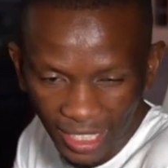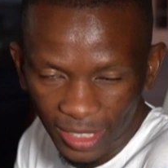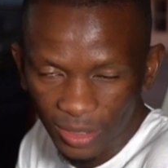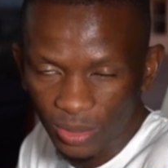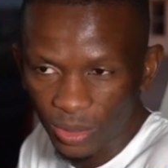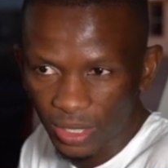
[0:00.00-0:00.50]

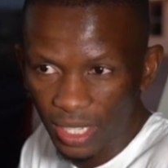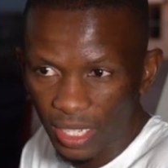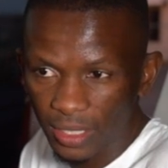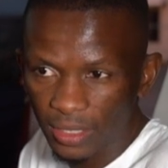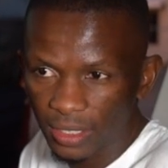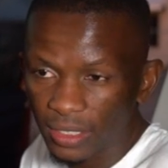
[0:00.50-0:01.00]
So
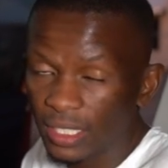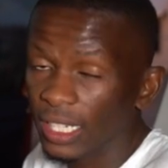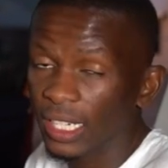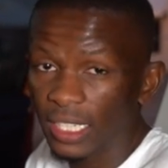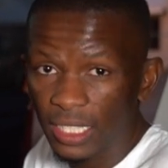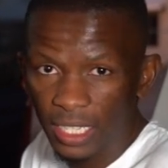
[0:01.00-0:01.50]
yeah, it's a
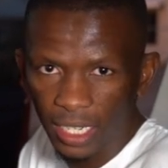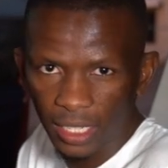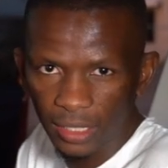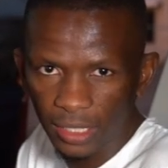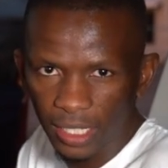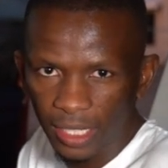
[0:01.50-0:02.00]
great
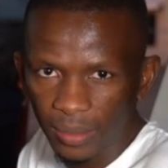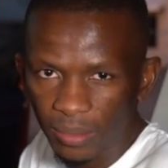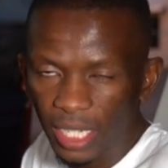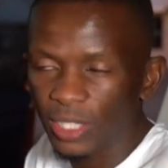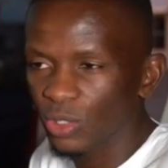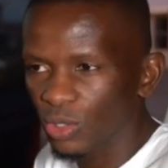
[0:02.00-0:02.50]
car.
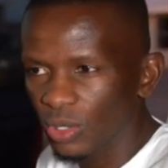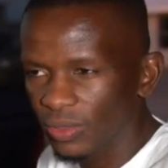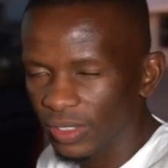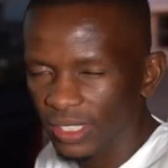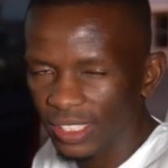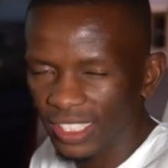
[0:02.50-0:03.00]
I
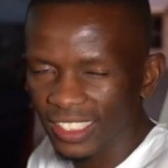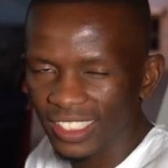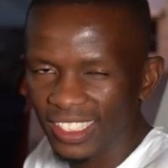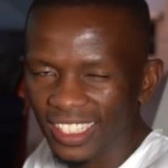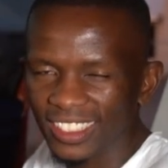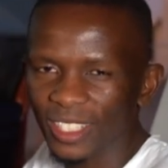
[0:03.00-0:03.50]
drove it,
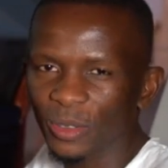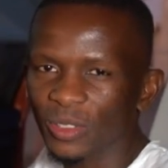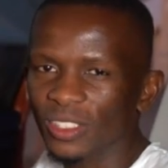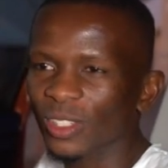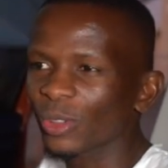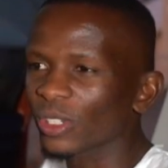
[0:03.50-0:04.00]
and as I
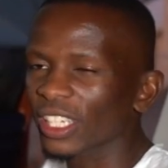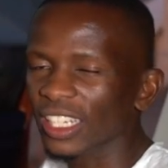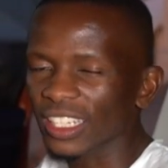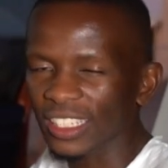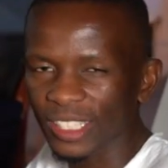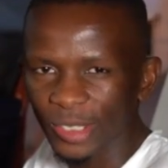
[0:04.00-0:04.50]
was
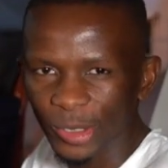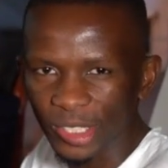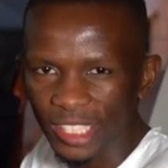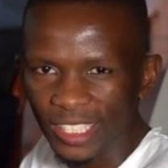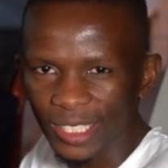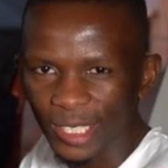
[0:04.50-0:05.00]
looking
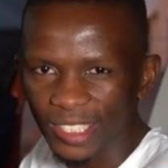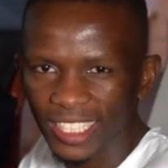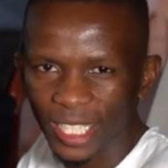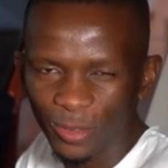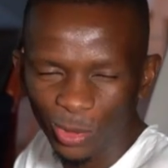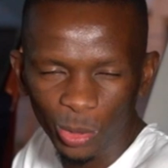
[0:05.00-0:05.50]
on the
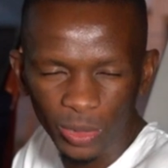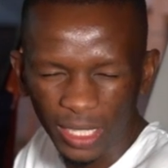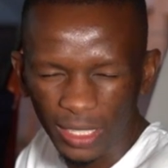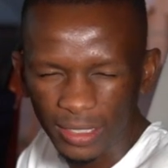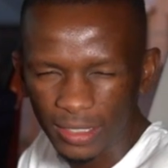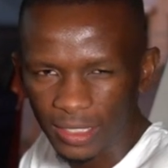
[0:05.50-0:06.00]
side view
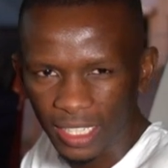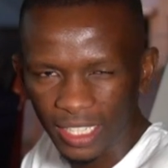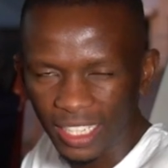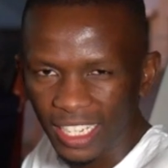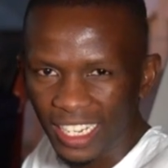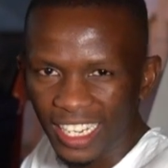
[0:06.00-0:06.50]
mirrors,
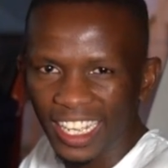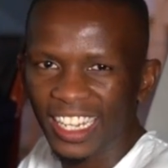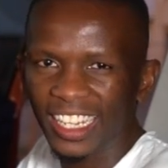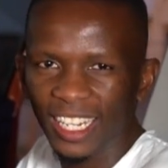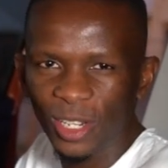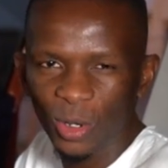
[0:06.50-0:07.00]
I
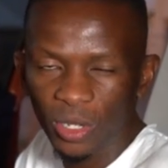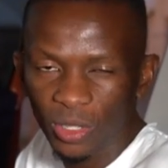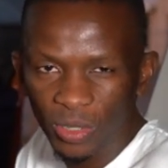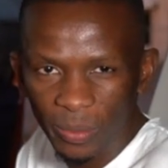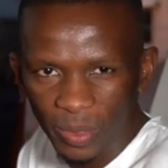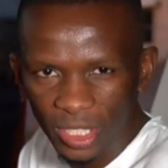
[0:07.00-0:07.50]
really got
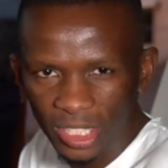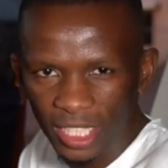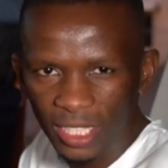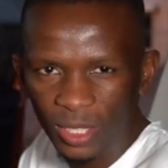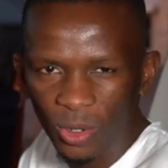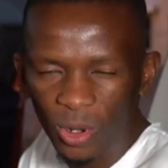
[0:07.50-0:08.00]
to
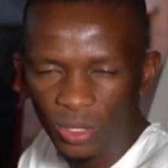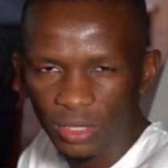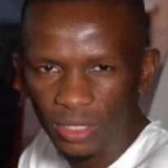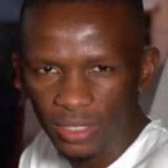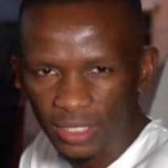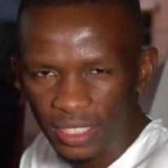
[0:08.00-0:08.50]
appreciate the
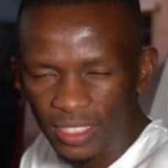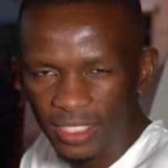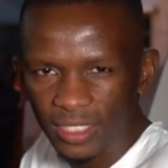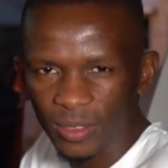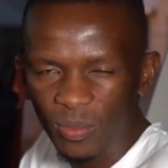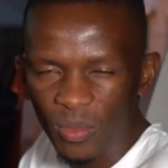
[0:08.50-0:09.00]
contours.
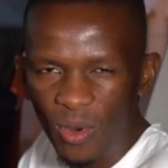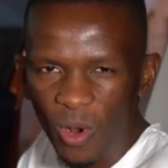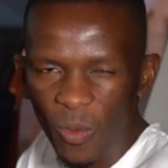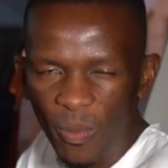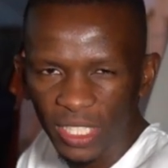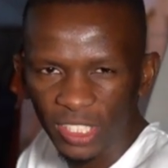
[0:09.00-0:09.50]
It's
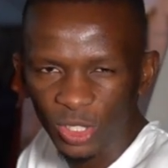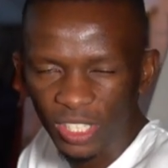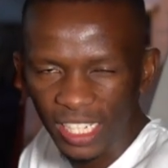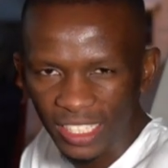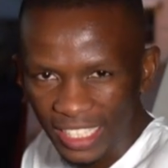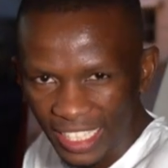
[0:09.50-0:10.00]
more
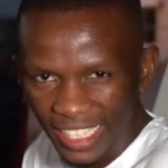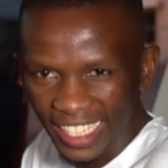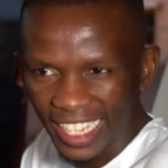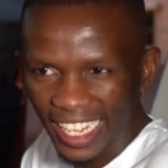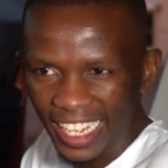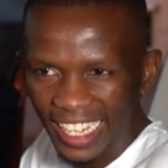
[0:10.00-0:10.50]
masculine,
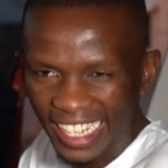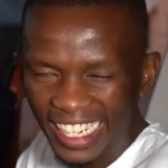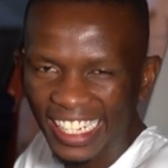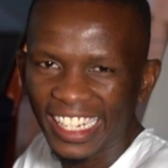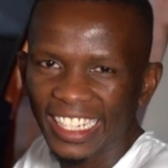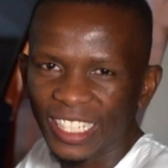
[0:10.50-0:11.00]

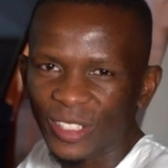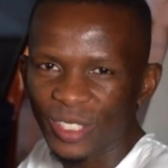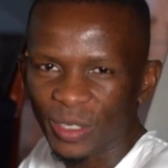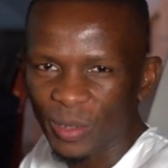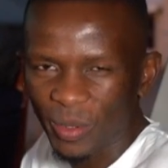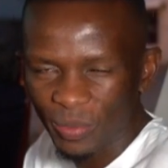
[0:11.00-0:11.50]
unlike on
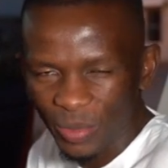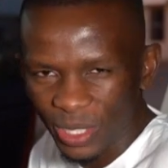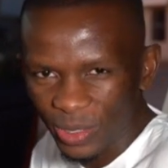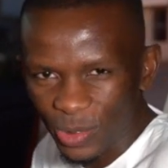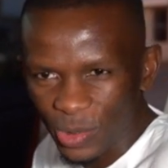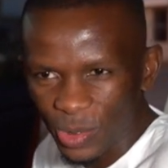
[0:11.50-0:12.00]
the
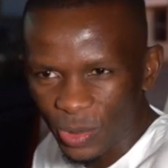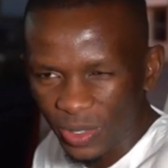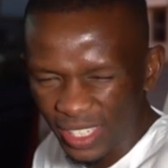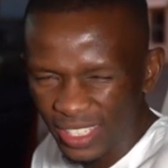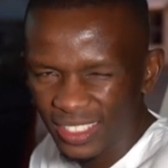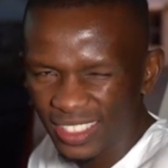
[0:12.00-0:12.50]
1.2,
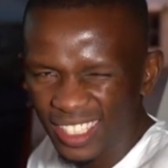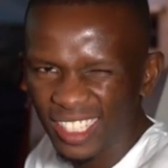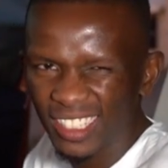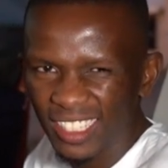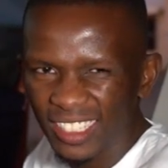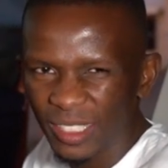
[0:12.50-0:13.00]
where it's
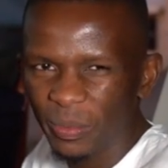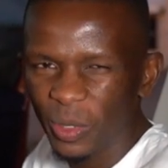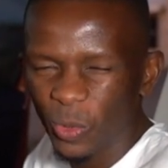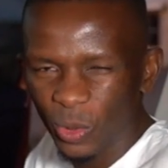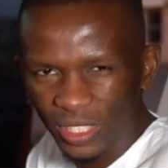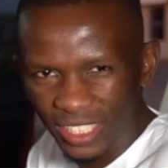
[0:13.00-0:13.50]
a
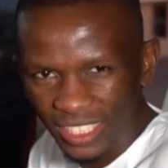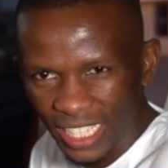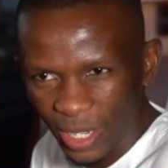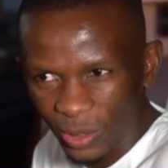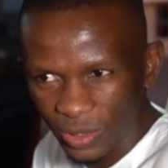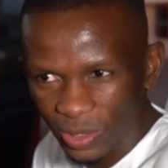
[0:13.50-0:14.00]
bit watered
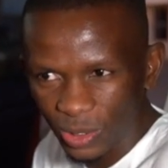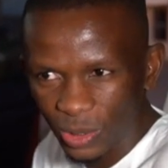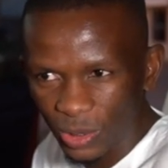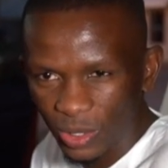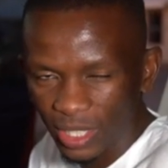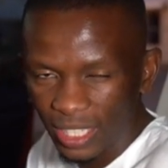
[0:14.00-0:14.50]
down.
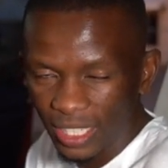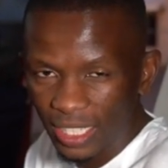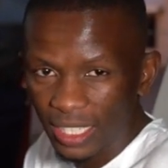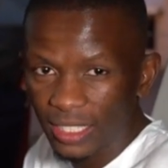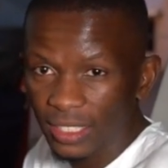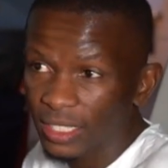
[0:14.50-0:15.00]
So
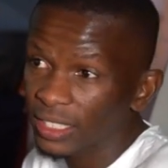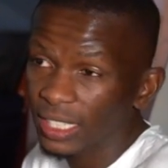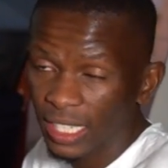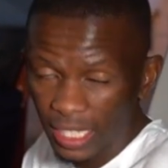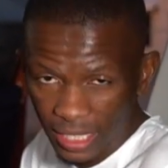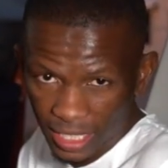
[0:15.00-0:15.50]
it's a
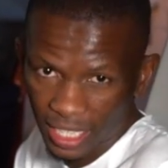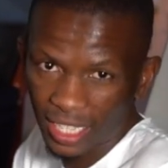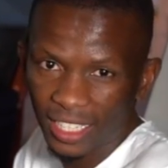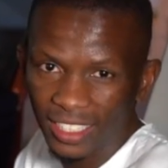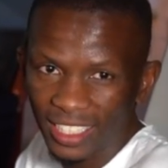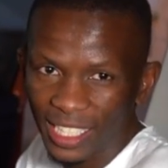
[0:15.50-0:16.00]
great car.